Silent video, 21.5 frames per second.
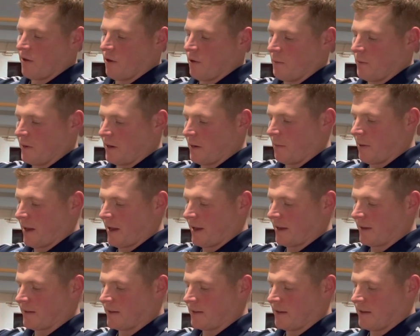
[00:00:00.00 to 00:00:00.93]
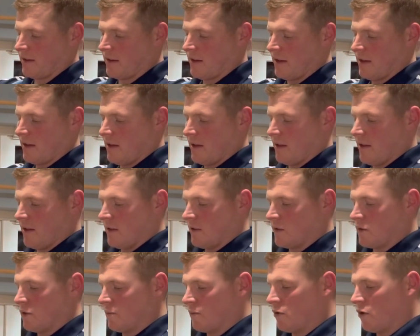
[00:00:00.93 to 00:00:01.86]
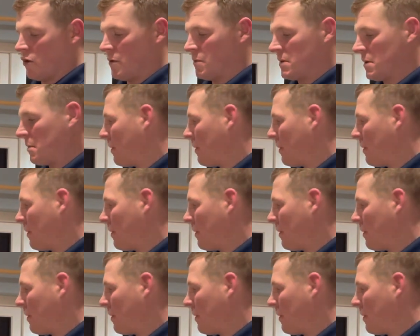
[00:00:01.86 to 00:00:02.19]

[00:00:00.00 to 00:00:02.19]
open the packet. Sometimes the